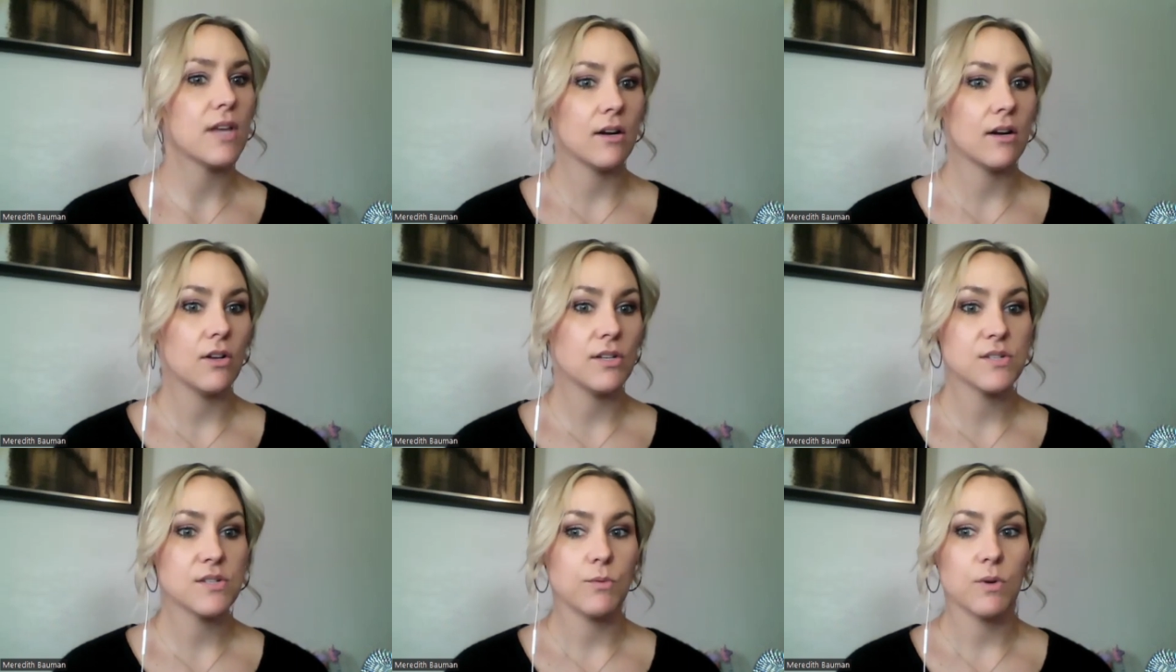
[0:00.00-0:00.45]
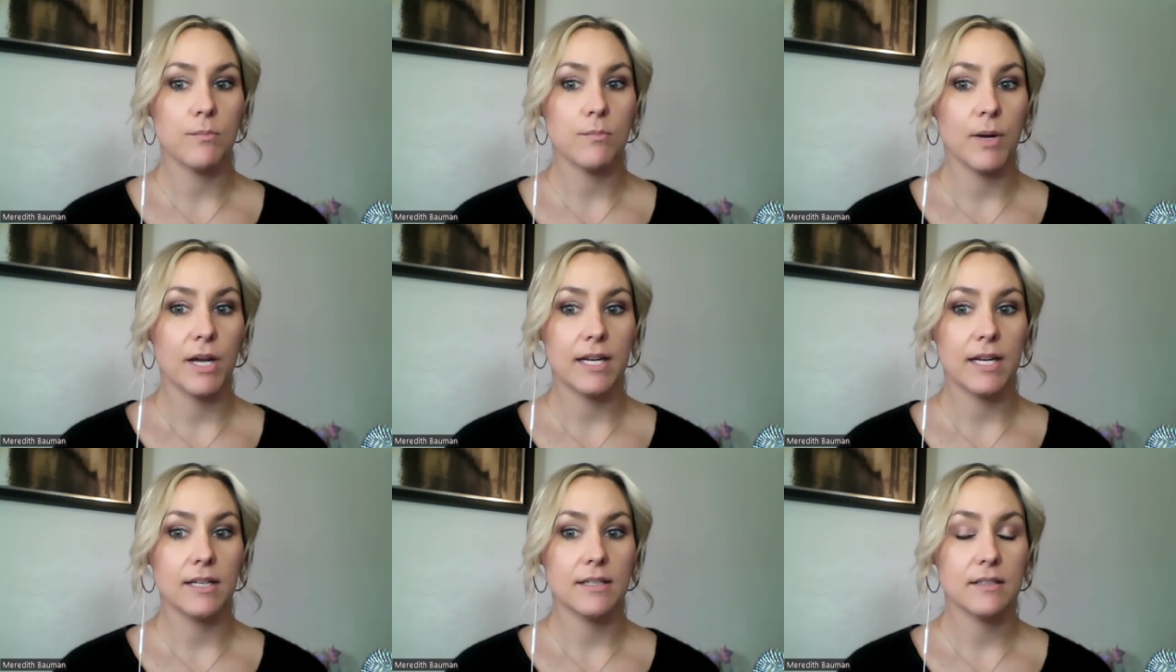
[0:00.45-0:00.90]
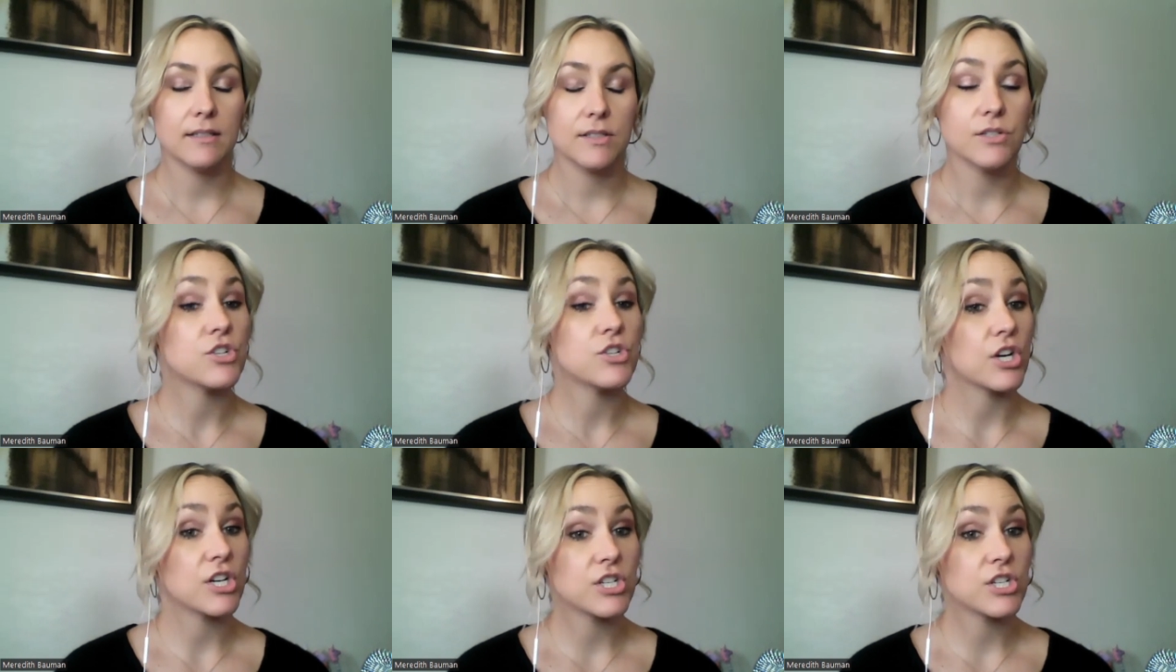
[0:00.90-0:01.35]
that also with my
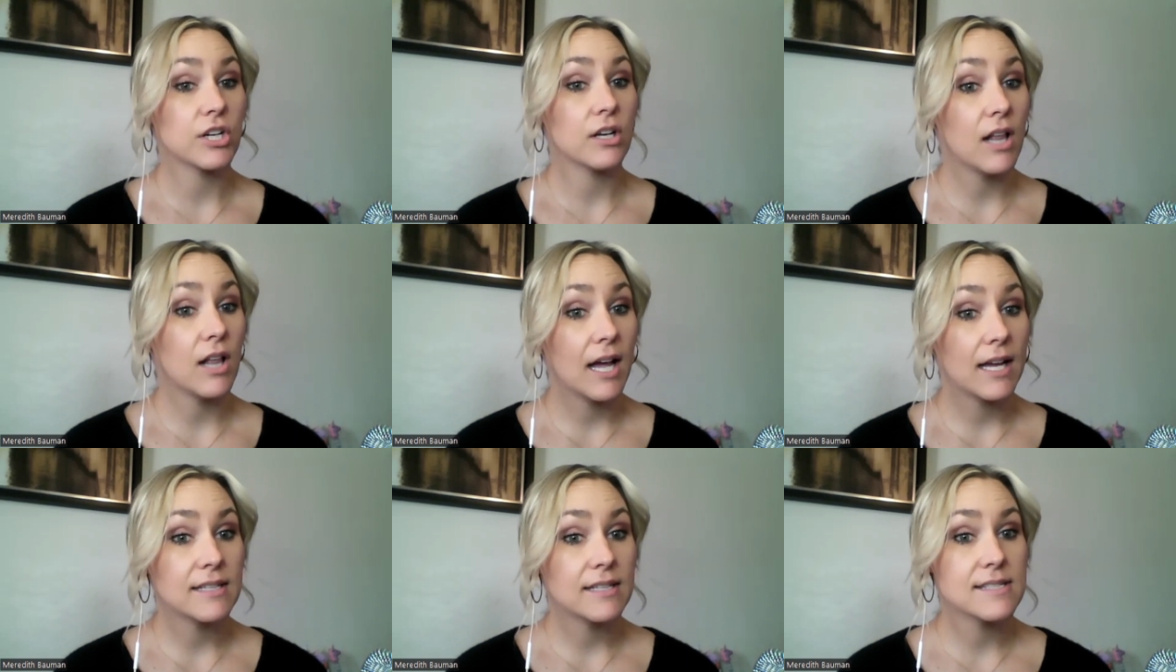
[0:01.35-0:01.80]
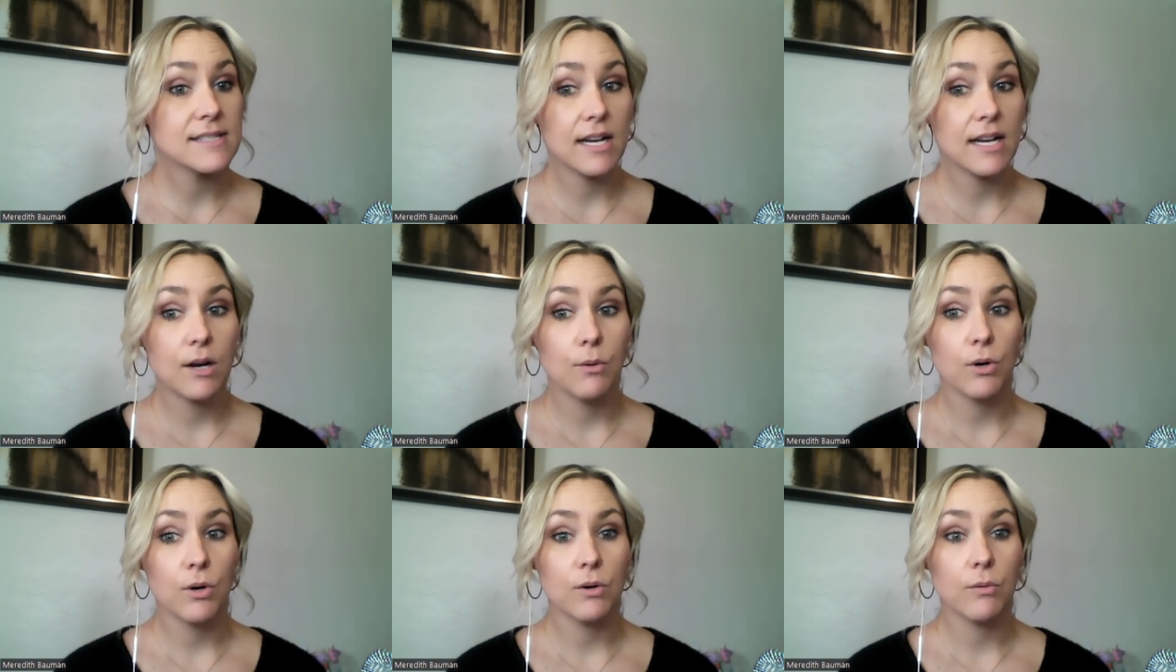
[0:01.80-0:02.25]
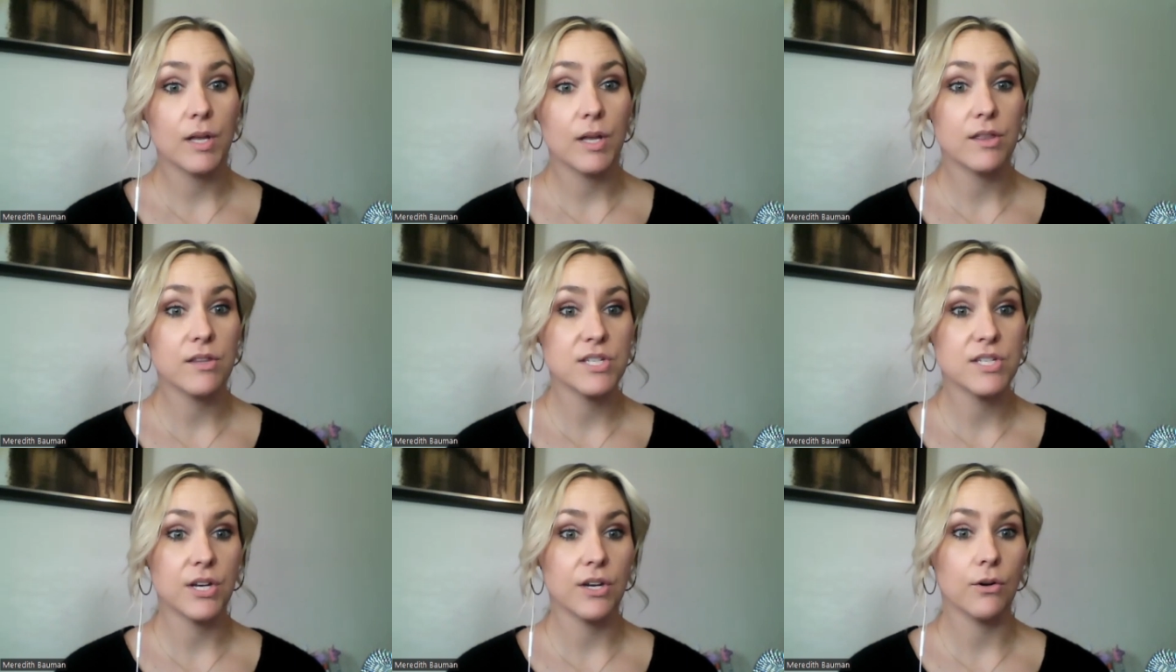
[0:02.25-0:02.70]
nutrition clients that I work
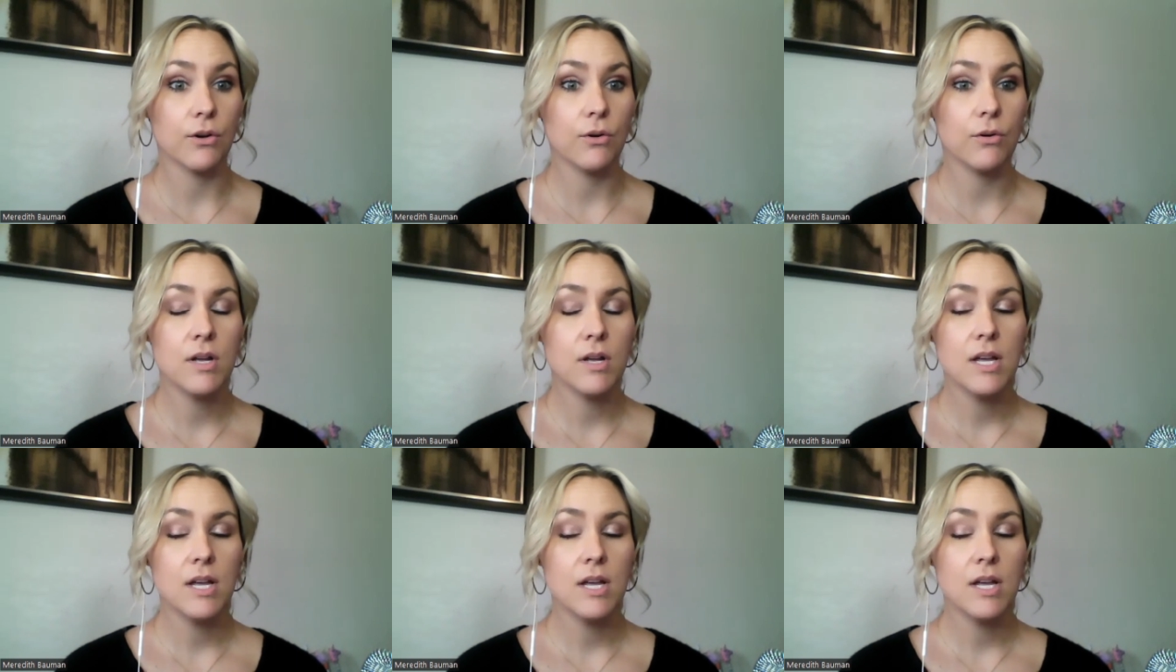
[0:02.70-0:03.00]
with too.